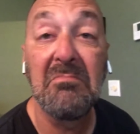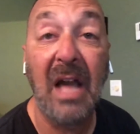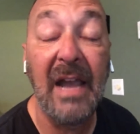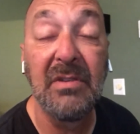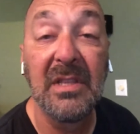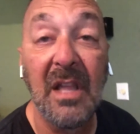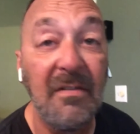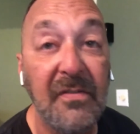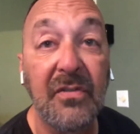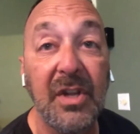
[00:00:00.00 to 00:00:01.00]
would
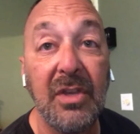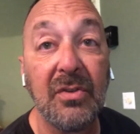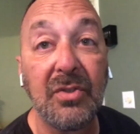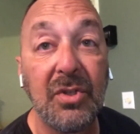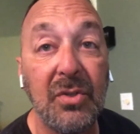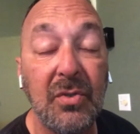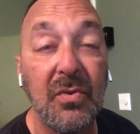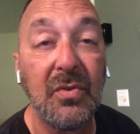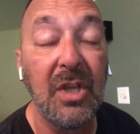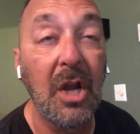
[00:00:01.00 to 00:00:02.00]
love for you
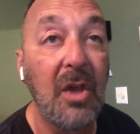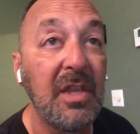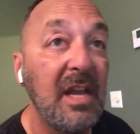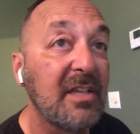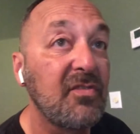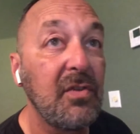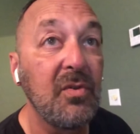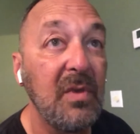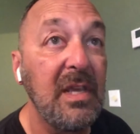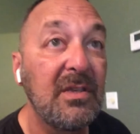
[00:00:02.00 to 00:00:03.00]
to, in the next few
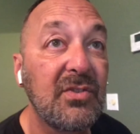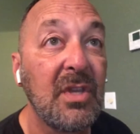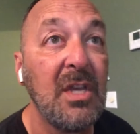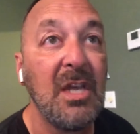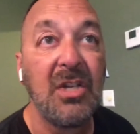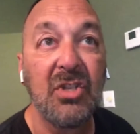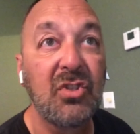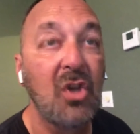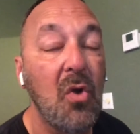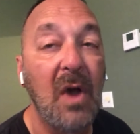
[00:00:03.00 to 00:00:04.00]
weeks, just
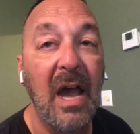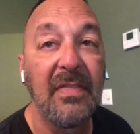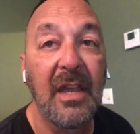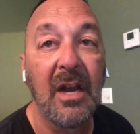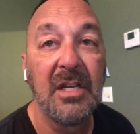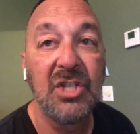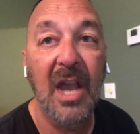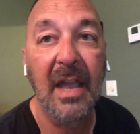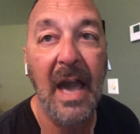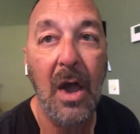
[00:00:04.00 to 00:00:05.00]
go on there and
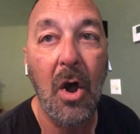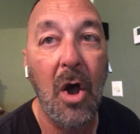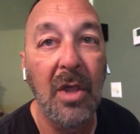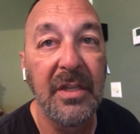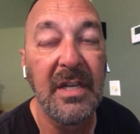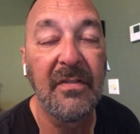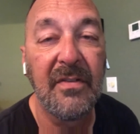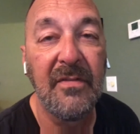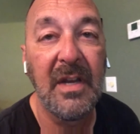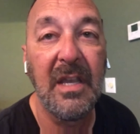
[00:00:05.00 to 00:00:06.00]
check out all the
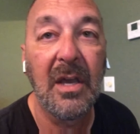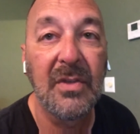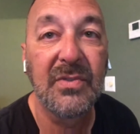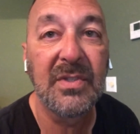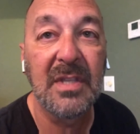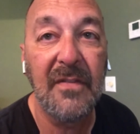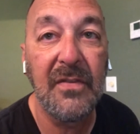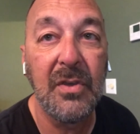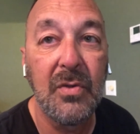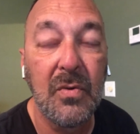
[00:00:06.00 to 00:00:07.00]
different videos if
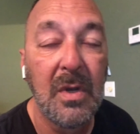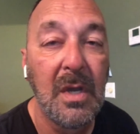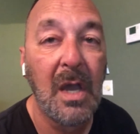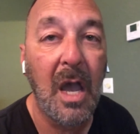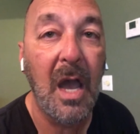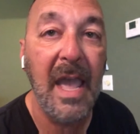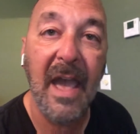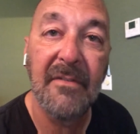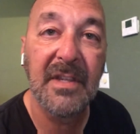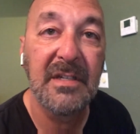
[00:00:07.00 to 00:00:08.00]
you
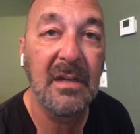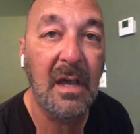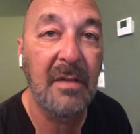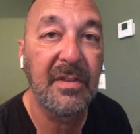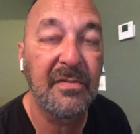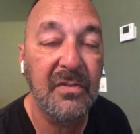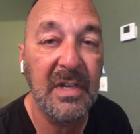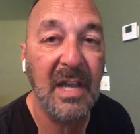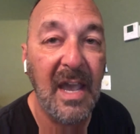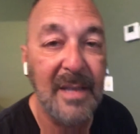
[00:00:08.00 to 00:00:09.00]
have the free
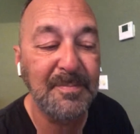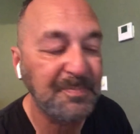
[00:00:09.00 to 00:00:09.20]
time.